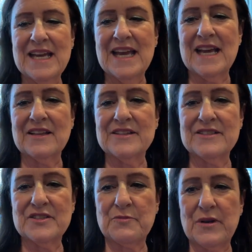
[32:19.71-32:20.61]

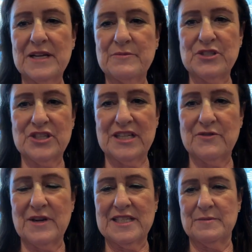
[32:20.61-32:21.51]
Ellen's Bread Machine
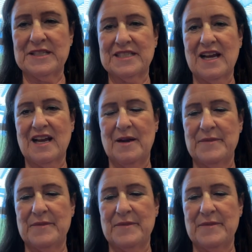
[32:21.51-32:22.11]
Recipes dot com.